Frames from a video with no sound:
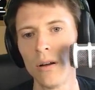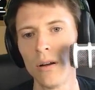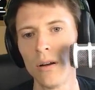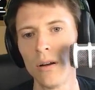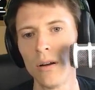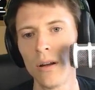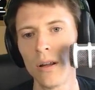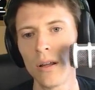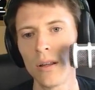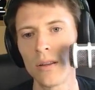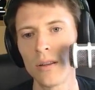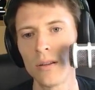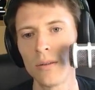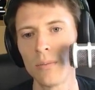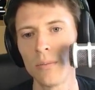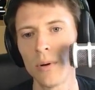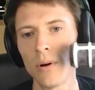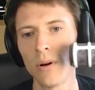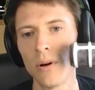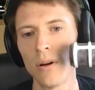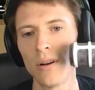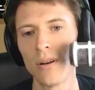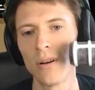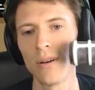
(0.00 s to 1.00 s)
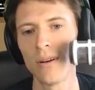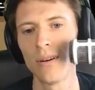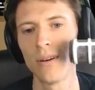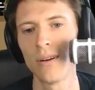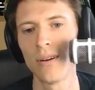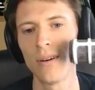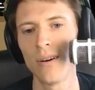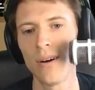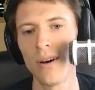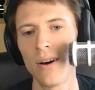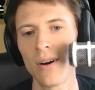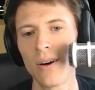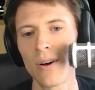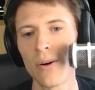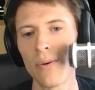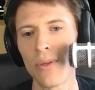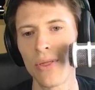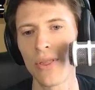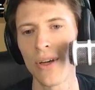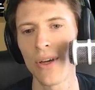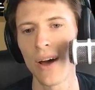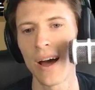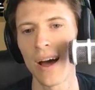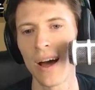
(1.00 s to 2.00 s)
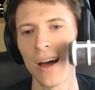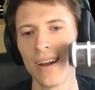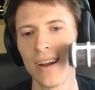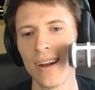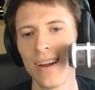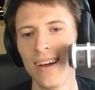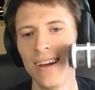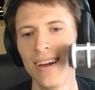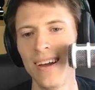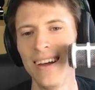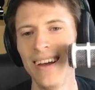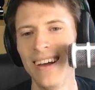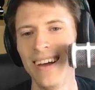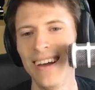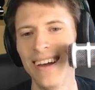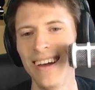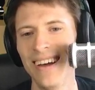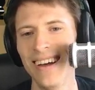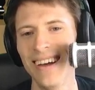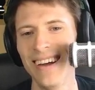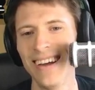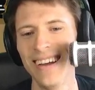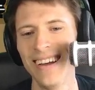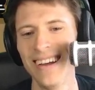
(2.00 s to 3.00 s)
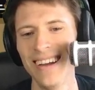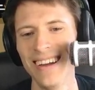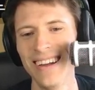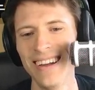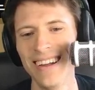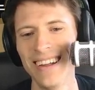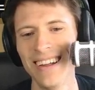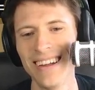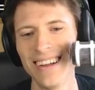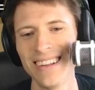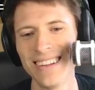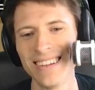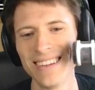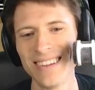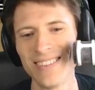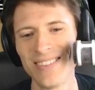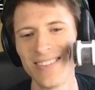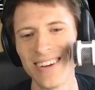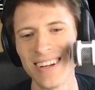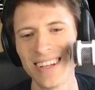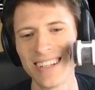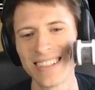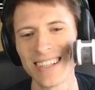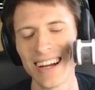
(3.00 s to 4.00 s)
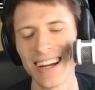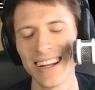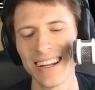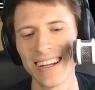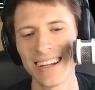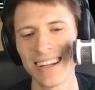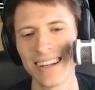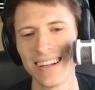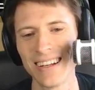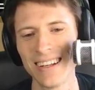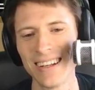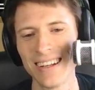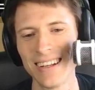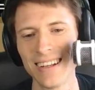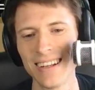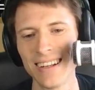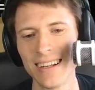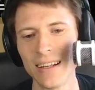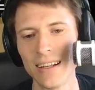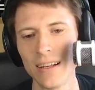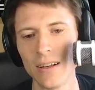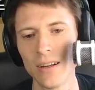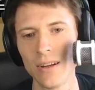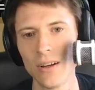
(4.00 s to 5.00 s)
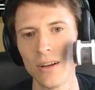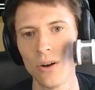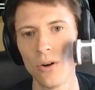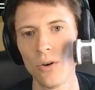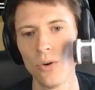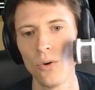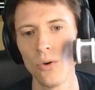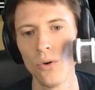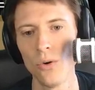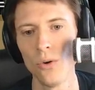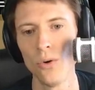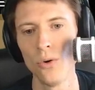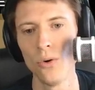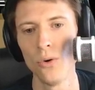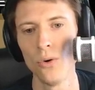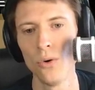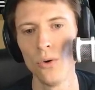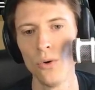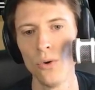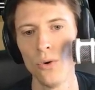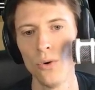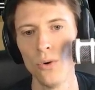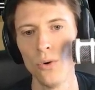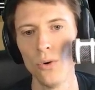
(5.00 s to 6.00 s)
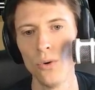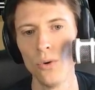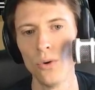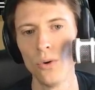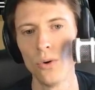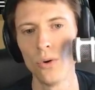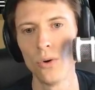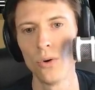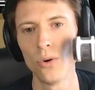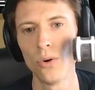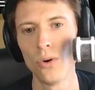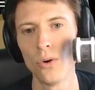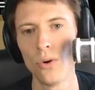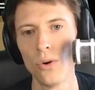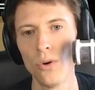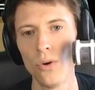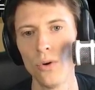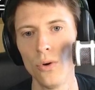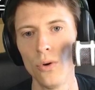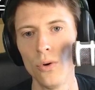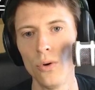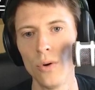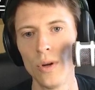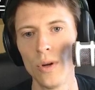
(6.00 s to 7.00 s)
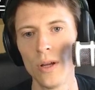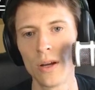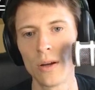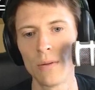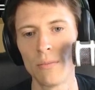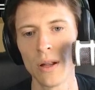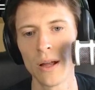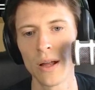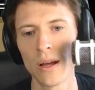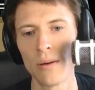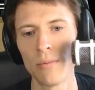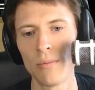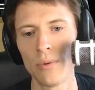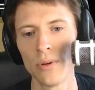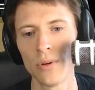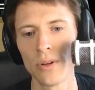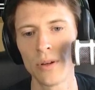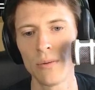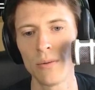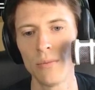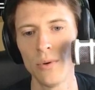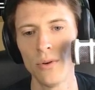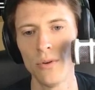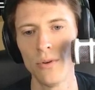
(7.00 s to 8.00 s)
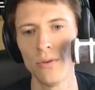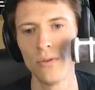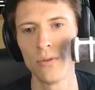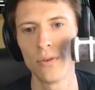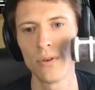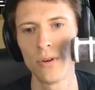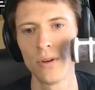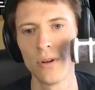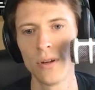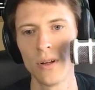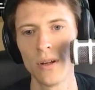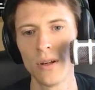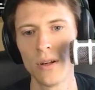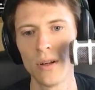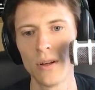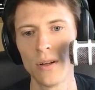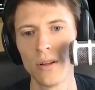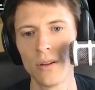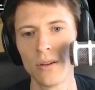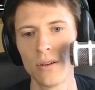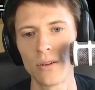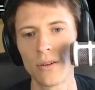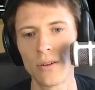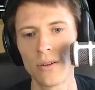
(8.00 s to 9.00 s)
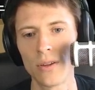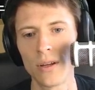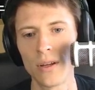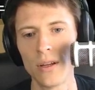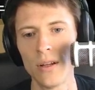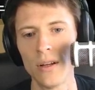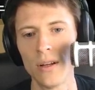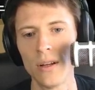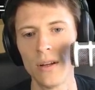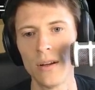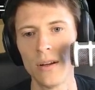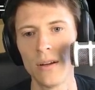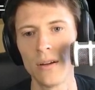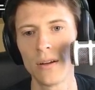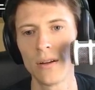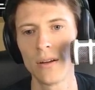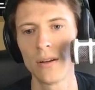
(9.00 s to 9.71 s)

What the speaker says: take this pawn. I'll go with that. This is pretty exciting. Ooh. Ooh, he could play a brilliant move. Good thing he didn't.